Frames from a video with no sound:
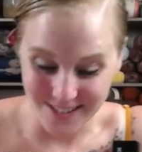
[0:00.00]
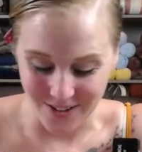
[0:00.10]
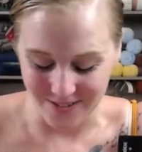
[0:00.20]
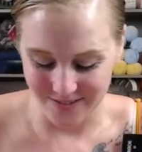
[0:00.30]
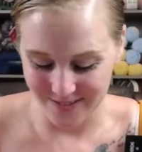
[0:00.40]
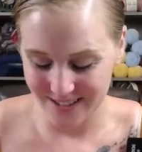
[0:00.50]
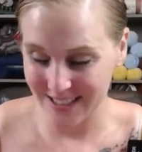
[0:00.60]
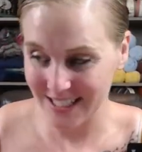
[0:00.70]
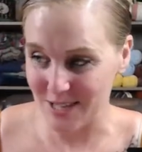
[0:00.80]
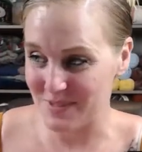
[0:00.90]
So
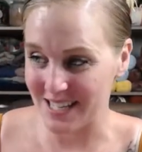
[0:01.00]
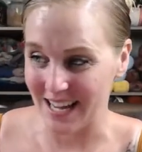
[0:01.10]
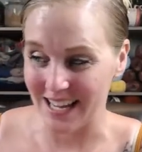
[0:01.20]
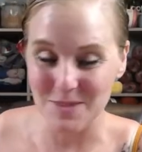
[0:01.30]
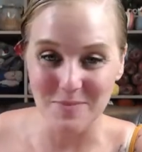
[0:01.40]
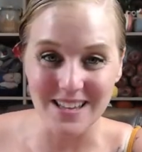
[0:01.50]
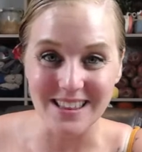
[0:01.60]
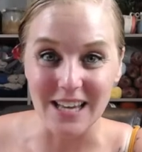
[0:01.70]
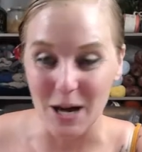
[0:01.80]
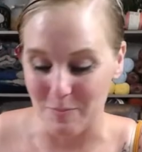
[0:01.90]
keeps it, I keep it in
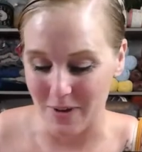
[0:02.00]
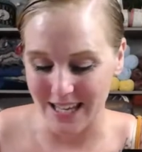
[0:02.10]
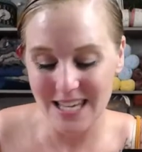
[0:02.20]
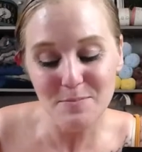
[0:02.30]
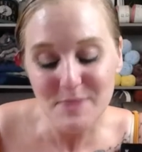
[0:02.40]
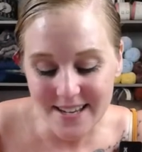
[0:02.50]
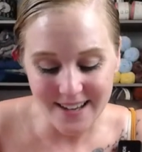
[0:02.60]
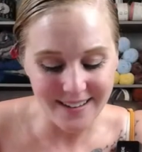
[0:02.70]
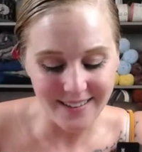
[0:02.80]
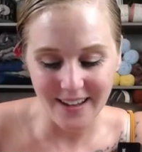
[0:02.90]
the cup. I keeps it
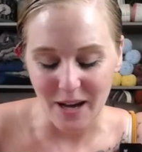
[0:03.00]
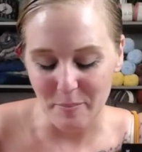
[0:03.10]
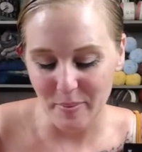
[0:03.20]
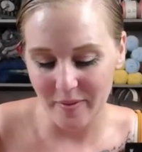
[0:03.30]
in the cup.